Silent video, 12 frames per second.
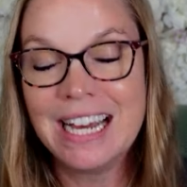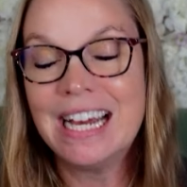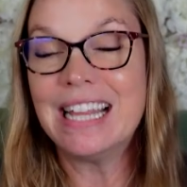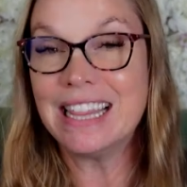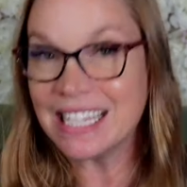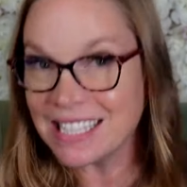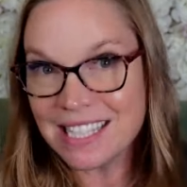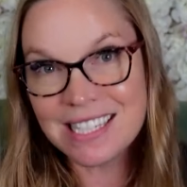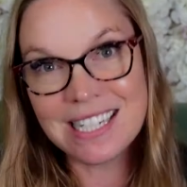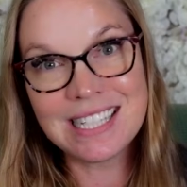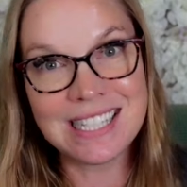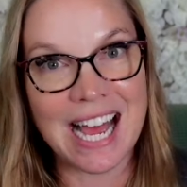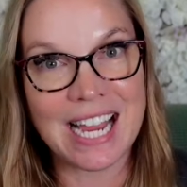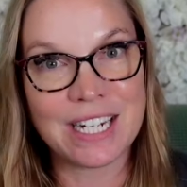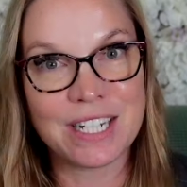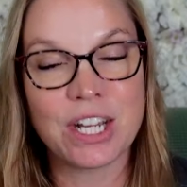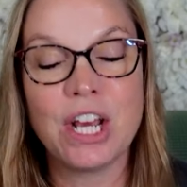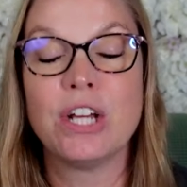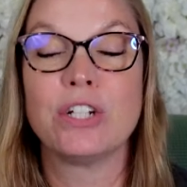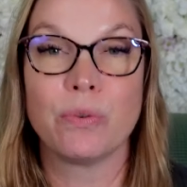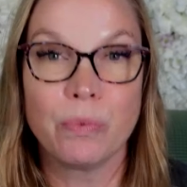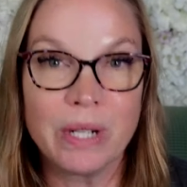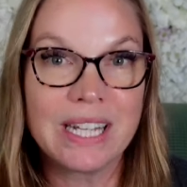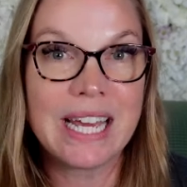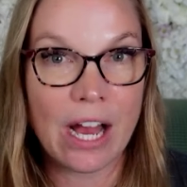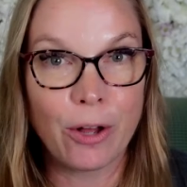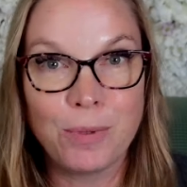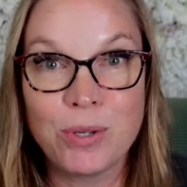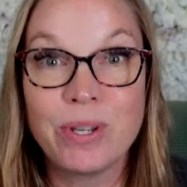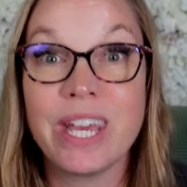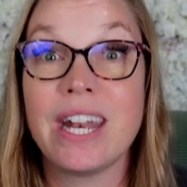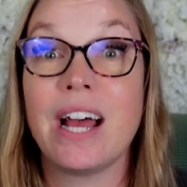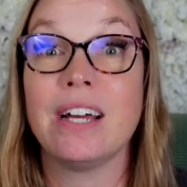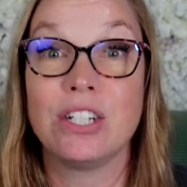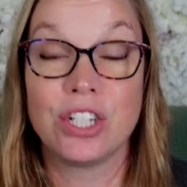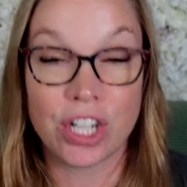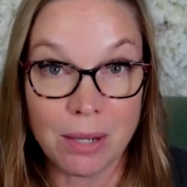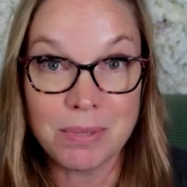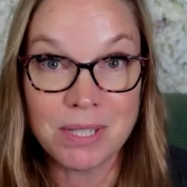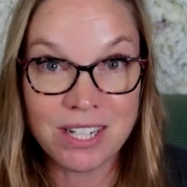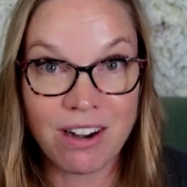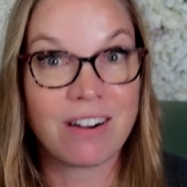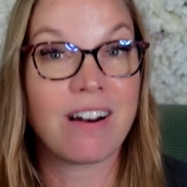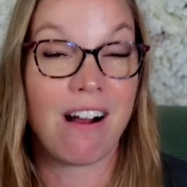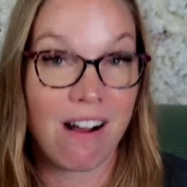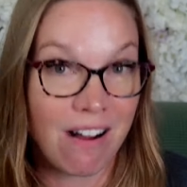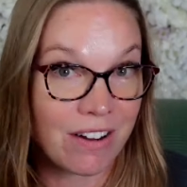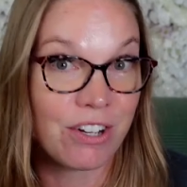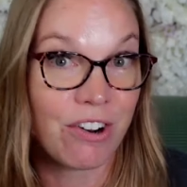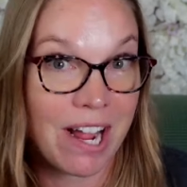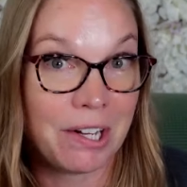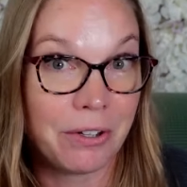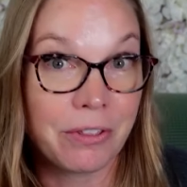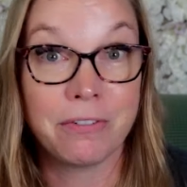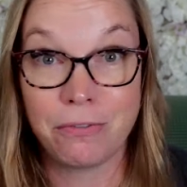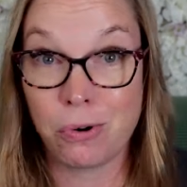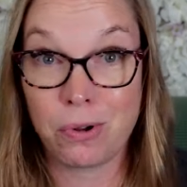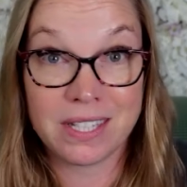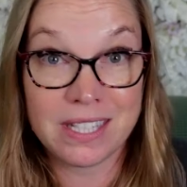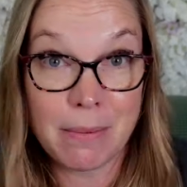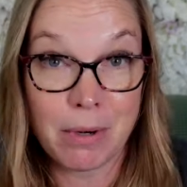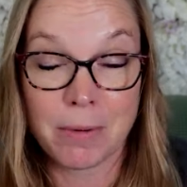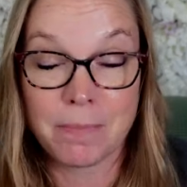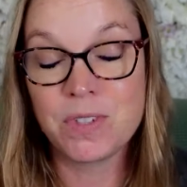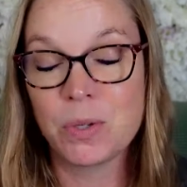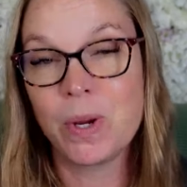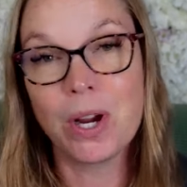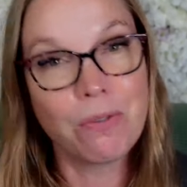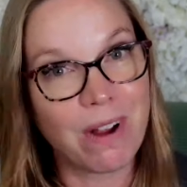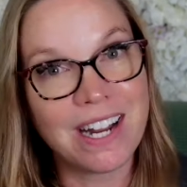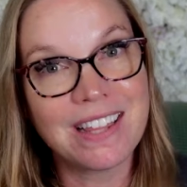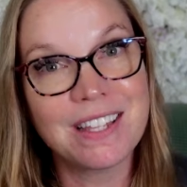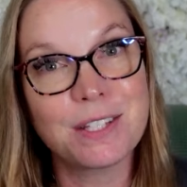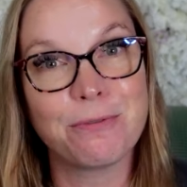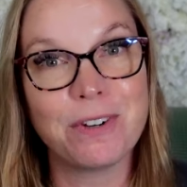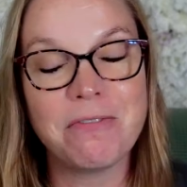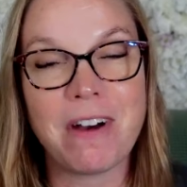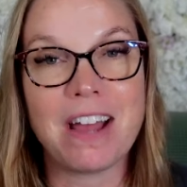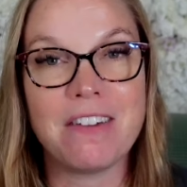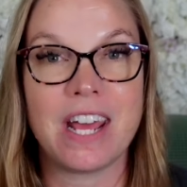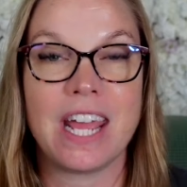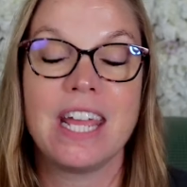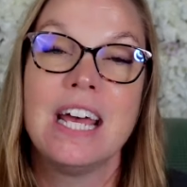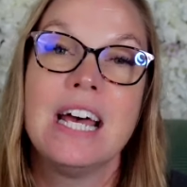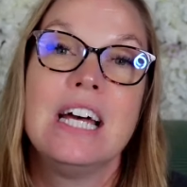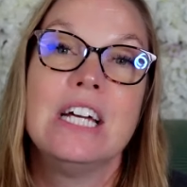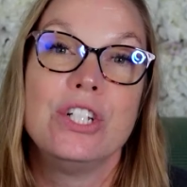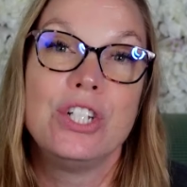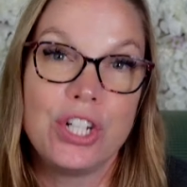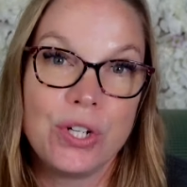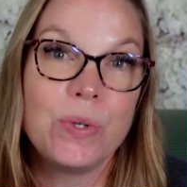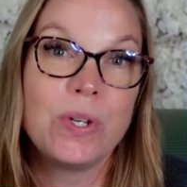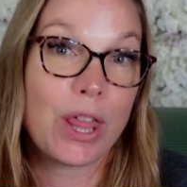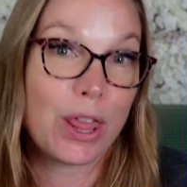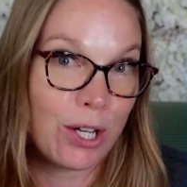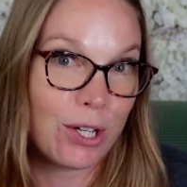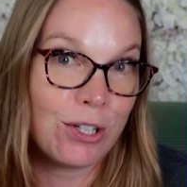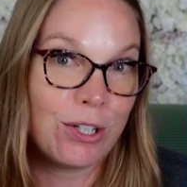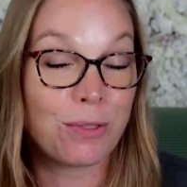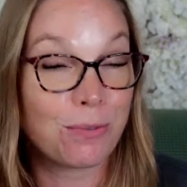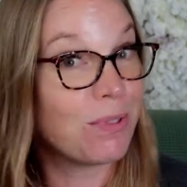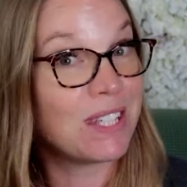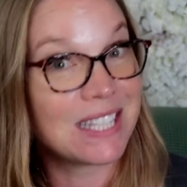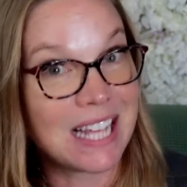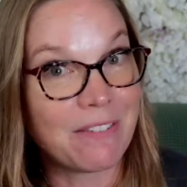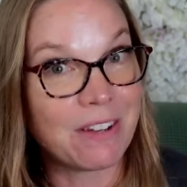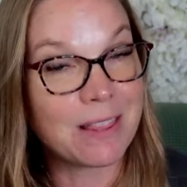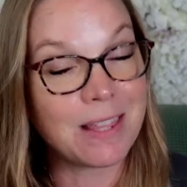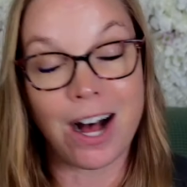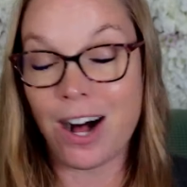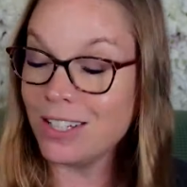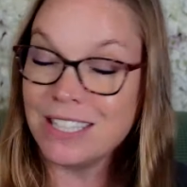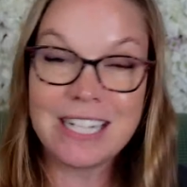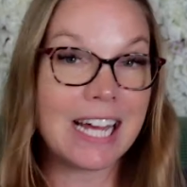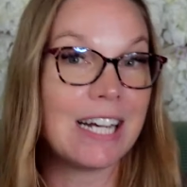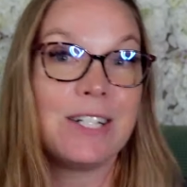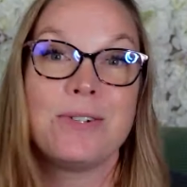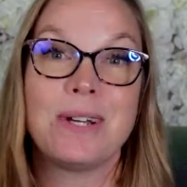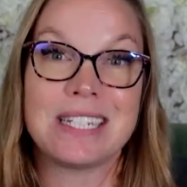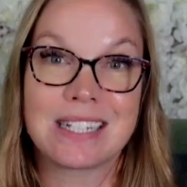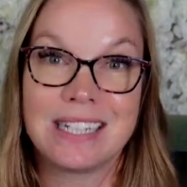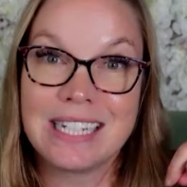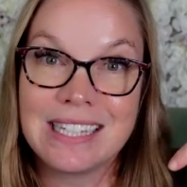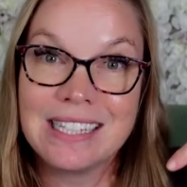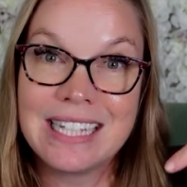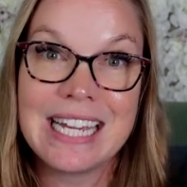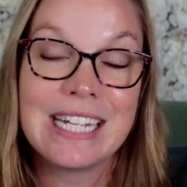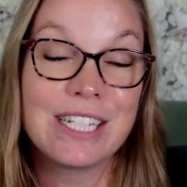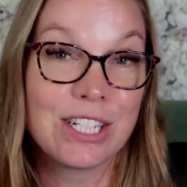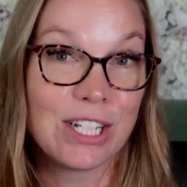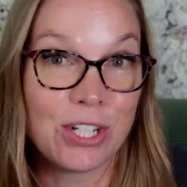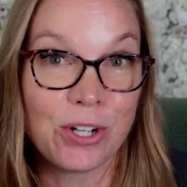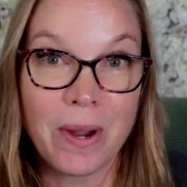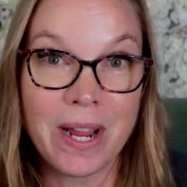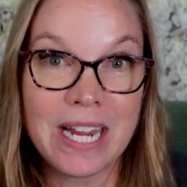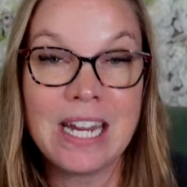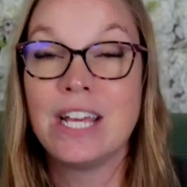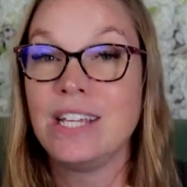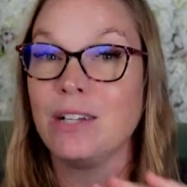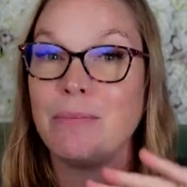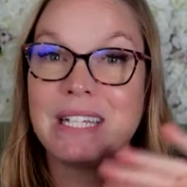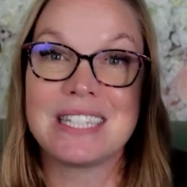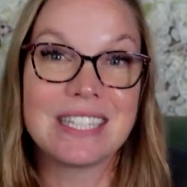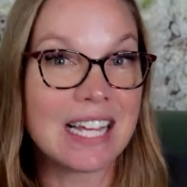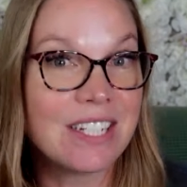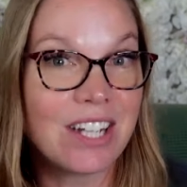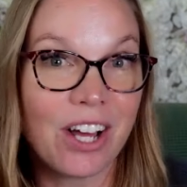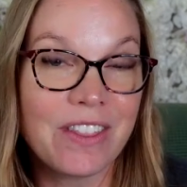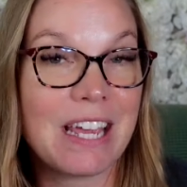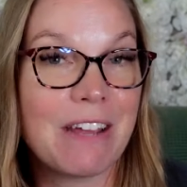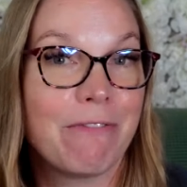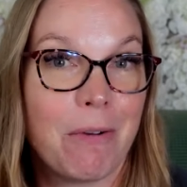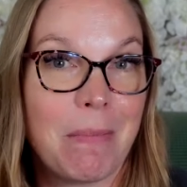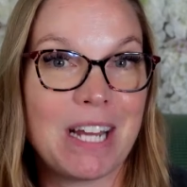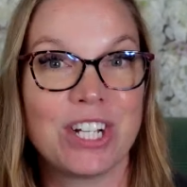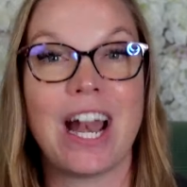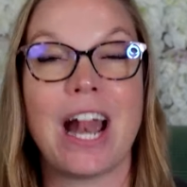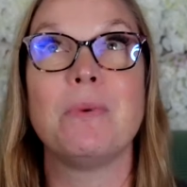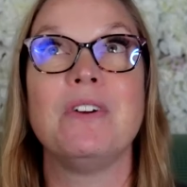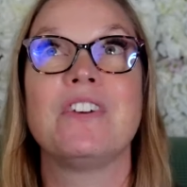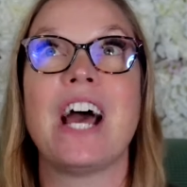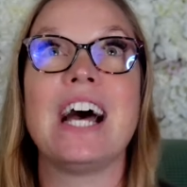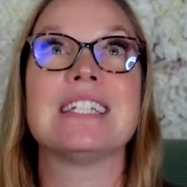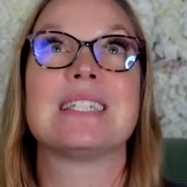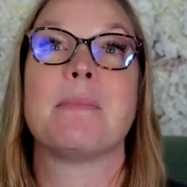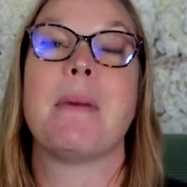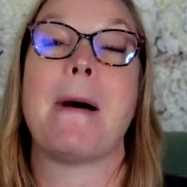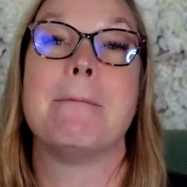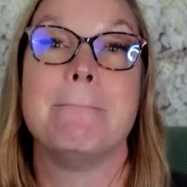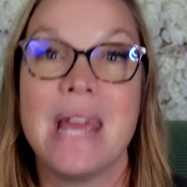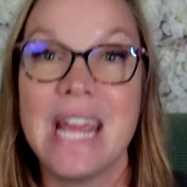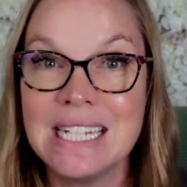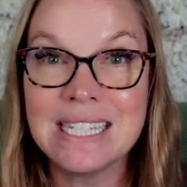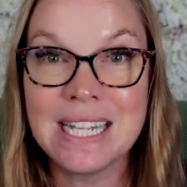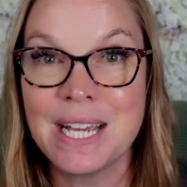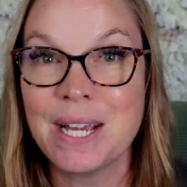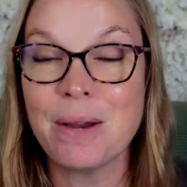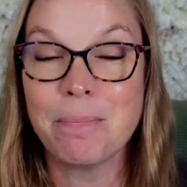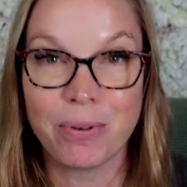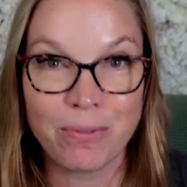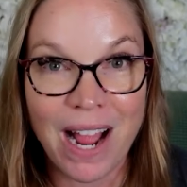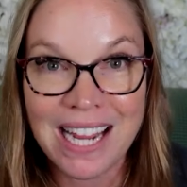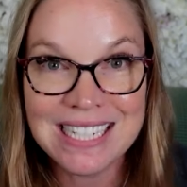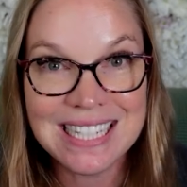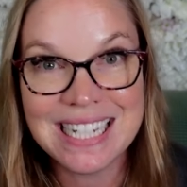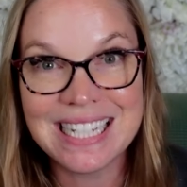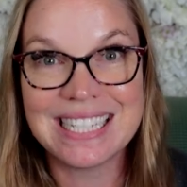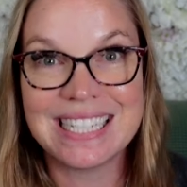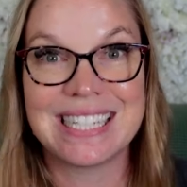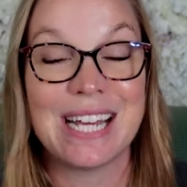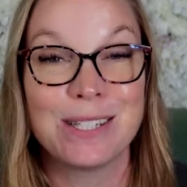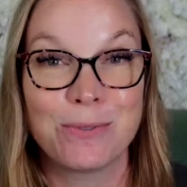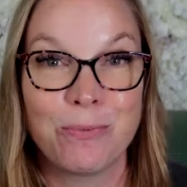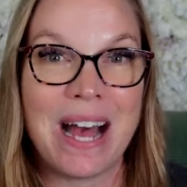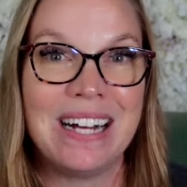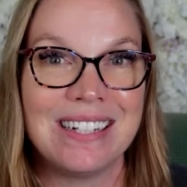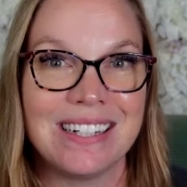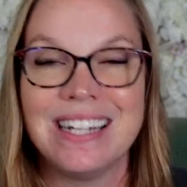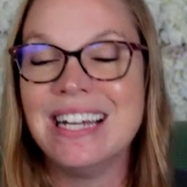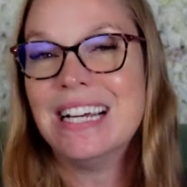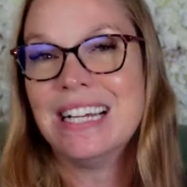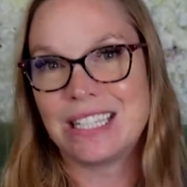This is designed to really help you get a jump start on your health for the summer. So we are running this free five day, June third through the seventh. All you got to do is click the link to join. You'll be sent all the information, and we've got some amazing prizes as well.